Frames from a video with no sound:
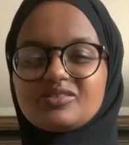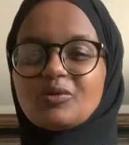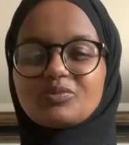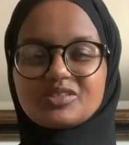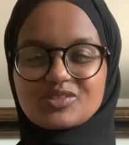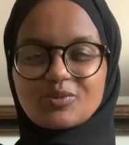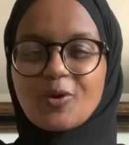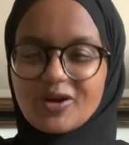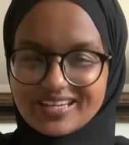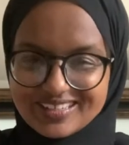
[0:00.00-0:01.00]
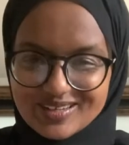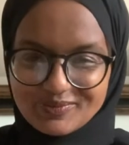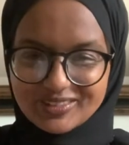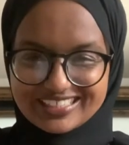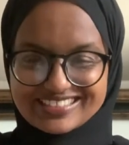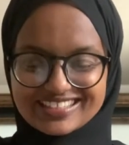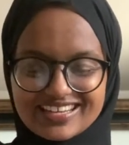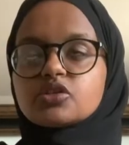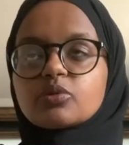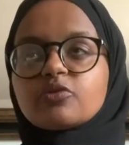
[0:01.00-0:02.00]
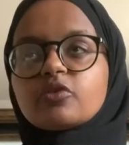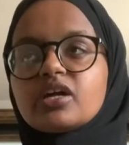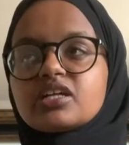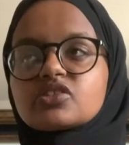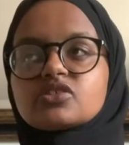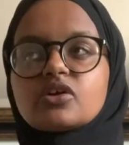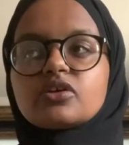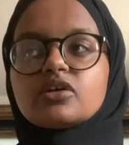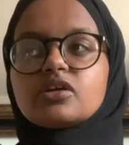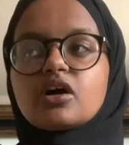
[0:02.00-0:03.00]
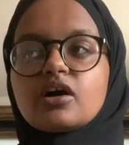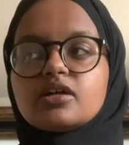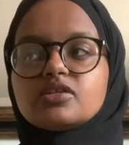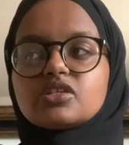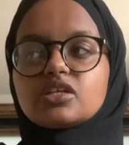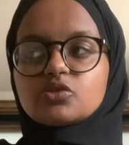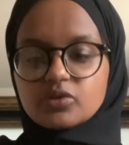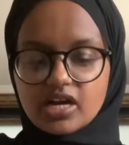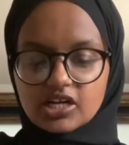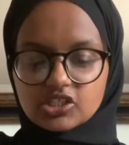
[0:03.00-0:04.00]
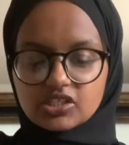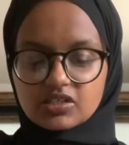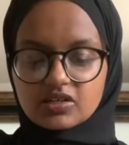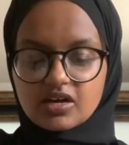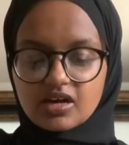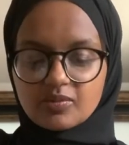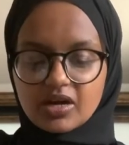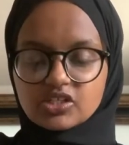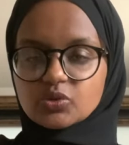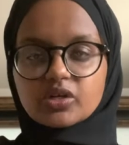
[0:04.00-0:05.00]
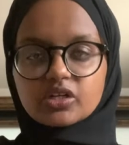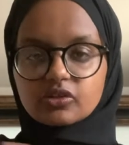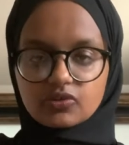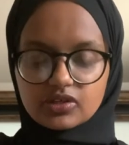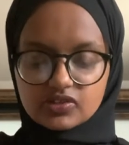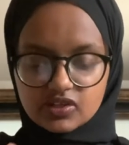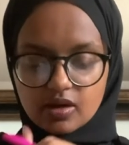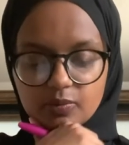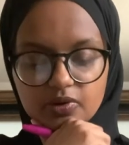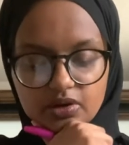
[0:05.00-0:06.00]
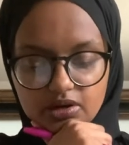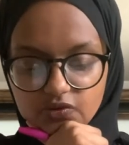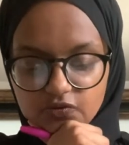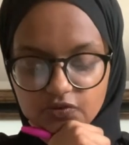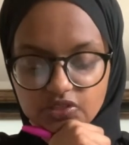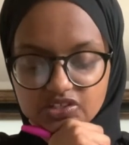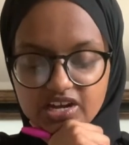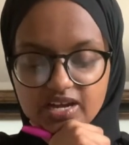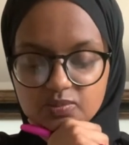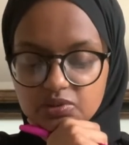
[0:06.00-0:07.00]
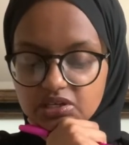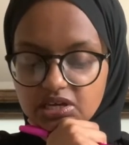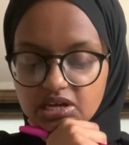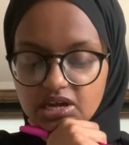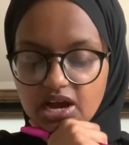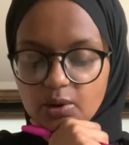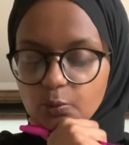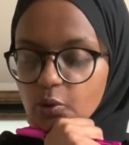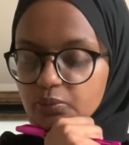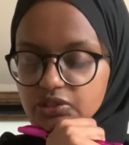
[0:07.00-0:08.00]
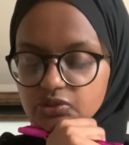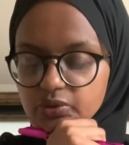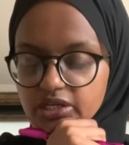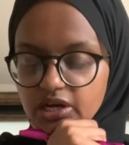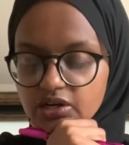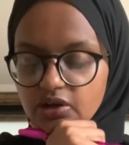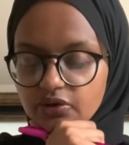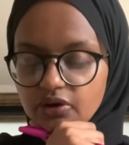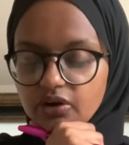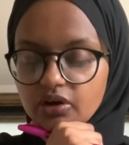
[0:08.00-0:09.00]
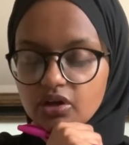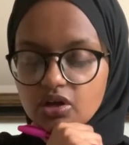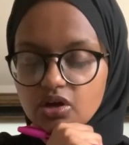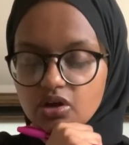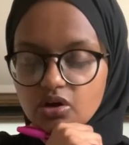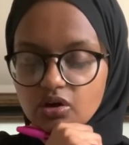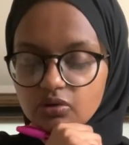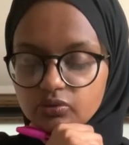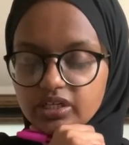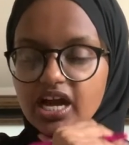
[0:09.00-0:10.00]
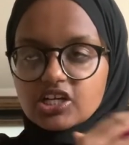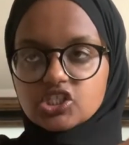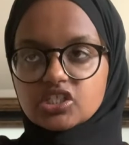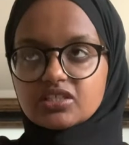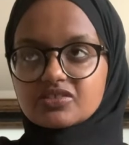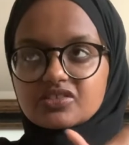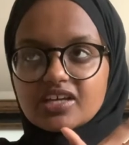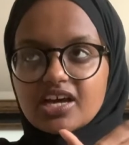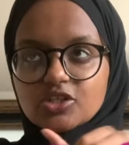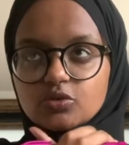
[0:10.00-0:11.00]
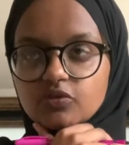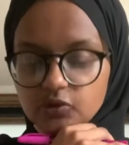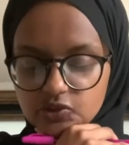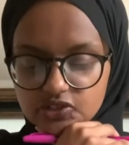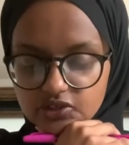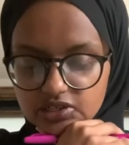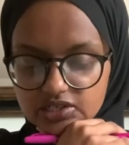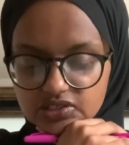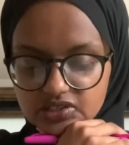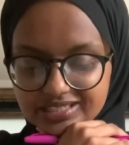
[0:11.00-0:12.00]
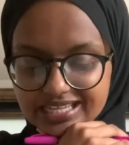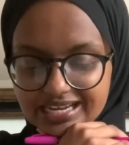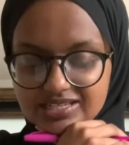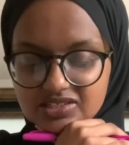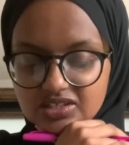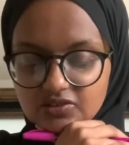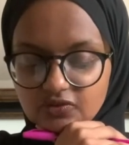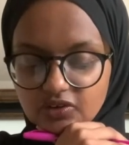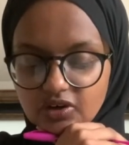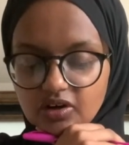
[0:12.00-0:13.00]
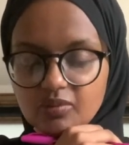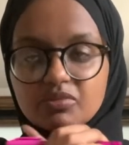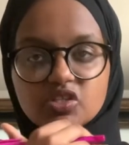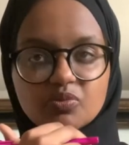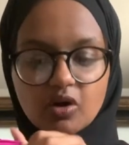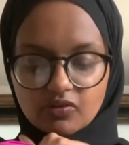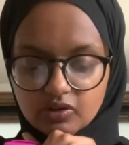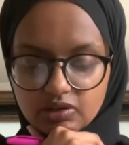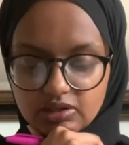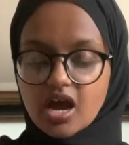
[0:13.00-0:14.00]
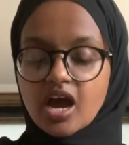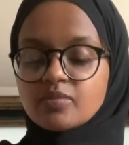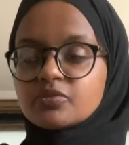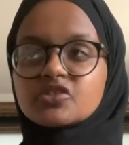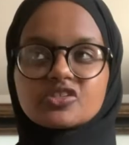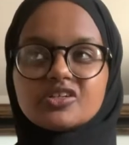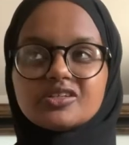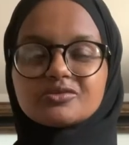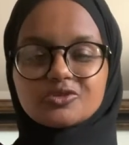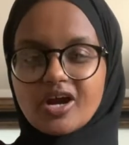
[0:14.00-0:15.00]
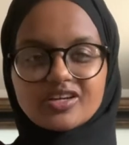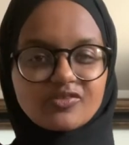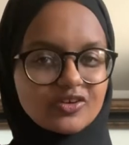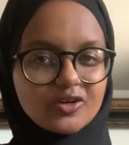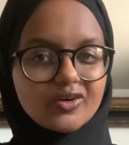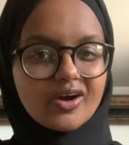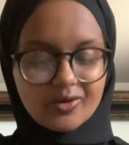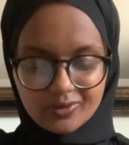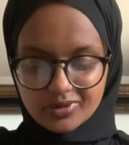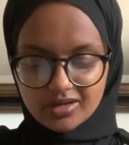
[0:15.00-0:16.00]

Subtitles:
be disappointed, please. So before I get started on today's reaction, I just want to clear things up. For the time being, I won't be doing another reaction slash review series like I did for Miss Marvel. I'm still trying to figure out